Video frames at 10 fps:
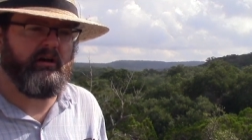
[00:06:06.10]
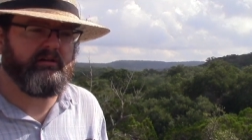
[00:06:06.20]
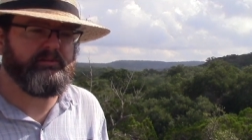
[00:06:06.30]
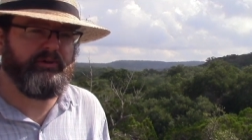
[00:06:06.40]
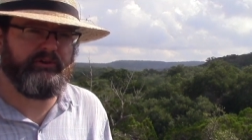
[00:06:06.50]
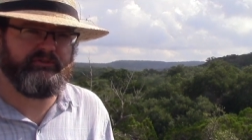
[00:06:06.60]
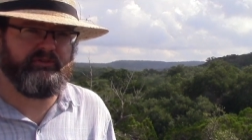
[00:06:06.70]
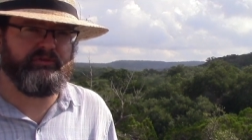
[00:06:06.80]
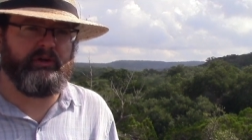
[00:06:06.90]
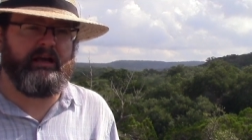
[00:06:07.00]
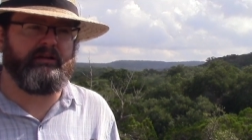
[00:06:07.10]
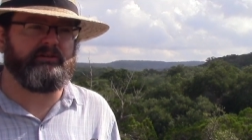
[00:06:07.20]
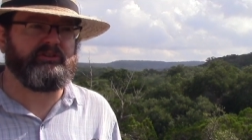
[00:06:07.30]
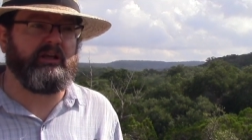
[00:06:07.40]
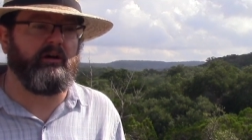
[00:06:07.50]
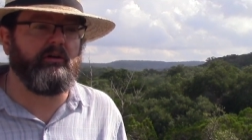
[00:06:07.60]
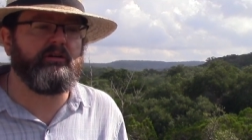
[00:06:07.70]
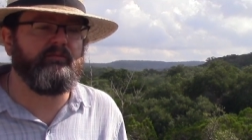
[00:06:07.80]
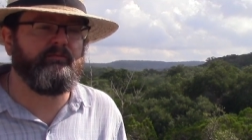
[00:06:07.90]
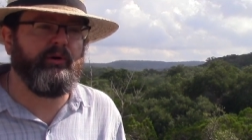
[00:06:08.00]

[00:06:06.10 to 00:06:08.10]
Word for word: are composed of triangles and all,